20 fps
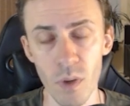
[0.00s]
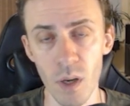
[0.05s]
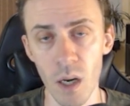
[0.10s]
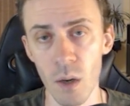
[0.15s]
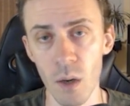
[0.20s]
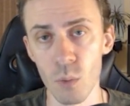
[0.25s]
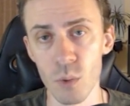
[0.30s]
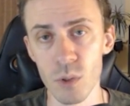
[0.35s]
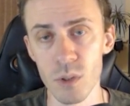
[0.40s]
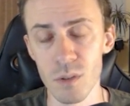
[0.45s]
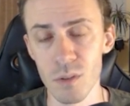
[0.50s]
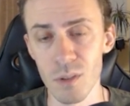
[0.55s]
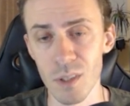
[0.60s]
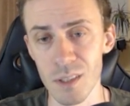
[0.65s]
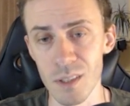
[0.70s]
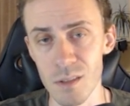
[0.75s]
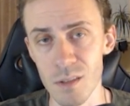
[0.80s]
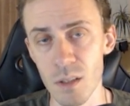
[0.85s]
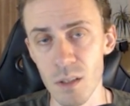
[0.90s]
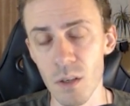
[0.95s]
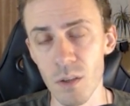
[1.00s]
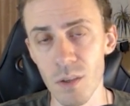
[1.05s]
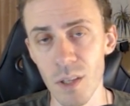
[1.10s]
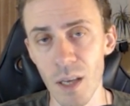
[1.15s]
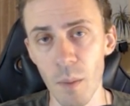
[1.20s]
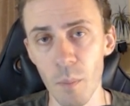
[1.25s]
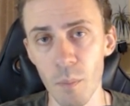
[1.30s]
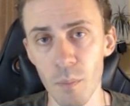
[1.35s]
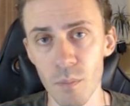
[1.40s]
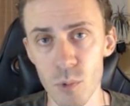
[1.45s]
I would consider
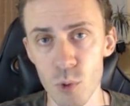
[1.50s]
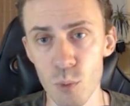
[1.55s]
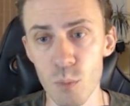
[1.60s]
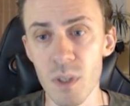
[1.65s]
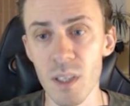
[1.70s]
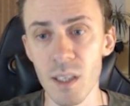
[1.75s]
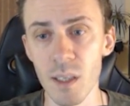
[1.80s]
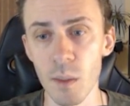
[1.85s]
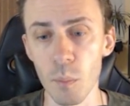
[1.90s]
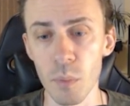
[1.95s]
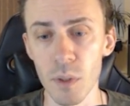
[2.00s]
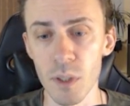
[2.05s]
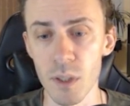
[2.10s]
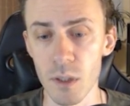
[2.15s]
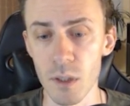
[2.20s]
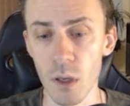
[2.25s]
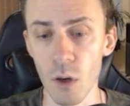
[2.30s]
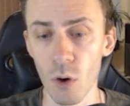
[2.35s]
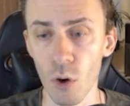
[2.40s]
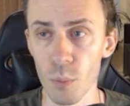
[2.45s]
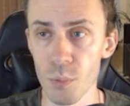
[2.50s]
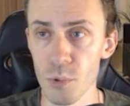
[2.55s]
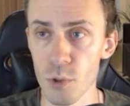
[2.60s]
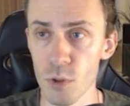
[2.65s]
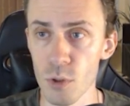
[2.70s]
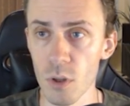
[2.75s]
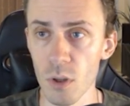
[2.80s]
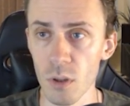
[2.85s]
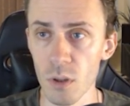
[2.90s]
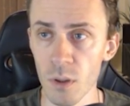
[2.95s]
them to be completely
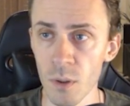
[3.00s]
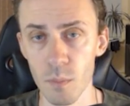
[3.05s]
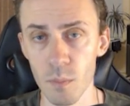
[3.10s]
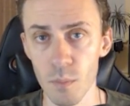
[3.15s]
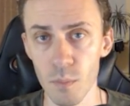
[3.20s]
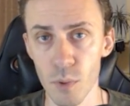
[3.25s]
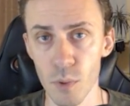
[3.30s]
optional.